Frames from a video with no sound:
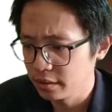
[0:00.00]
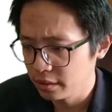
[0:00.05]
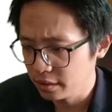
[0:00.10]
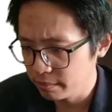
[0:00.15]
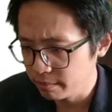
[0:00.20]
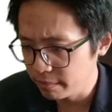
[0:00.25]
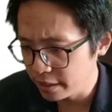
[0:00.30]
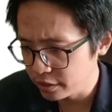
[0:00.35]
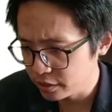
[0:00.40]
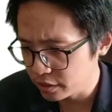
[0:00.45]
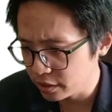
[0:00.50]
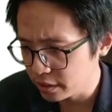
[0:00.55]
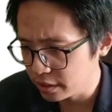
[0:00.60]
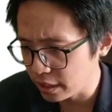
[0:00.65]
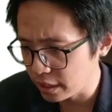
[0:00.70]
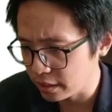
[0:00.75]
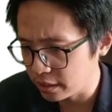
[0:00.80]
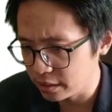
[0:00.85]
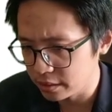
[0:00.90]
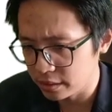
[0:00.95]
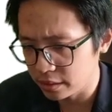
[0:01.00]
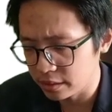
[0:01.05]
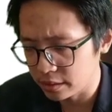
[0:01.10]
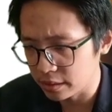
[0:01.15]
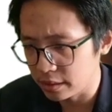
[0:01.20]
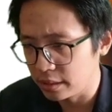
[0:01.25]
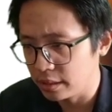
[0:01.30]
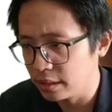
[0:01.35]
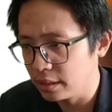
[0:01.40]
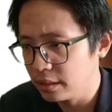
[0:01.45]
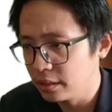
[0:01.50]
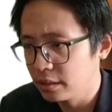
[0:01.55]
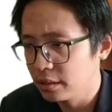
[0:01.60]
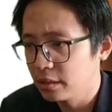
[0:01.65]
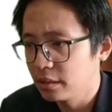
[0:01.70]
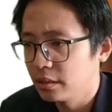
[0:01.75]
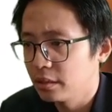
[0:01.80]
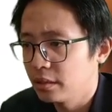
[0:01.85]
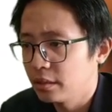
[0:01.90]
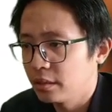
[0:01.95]
He mentioned that this is a
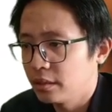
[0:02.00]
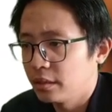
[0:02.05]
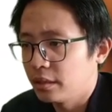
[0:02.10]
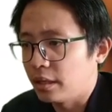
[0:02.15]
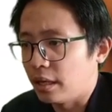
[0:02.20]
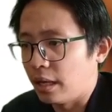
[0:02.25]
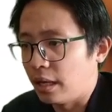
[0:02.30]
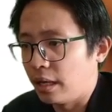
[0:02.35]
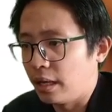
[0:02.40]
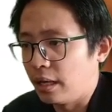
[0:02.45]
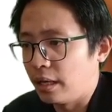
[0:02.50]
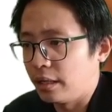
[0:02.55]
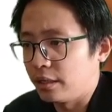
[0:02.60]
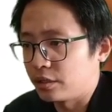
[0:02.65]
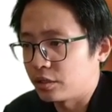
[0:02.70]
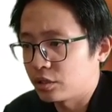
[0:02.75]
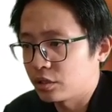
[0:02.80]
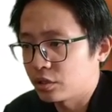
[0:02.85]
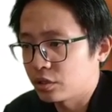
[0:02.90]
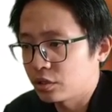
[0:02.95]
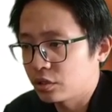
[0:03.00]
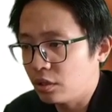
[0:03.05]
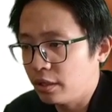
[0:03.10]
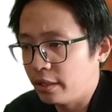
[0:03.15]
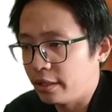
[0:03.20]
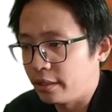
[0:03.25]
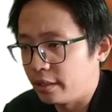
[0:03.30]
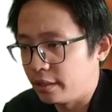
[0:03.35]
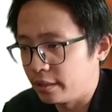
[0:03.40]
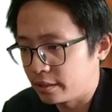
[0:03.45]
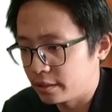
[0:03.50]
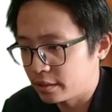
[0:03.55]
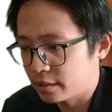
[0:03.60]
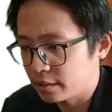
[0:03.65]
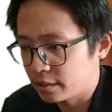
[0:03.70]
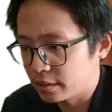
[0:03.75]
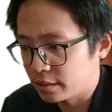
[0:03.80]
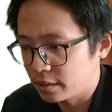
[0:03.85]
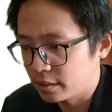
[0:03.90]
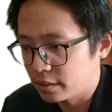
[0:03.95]
solid
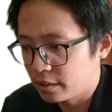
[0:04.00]
disc.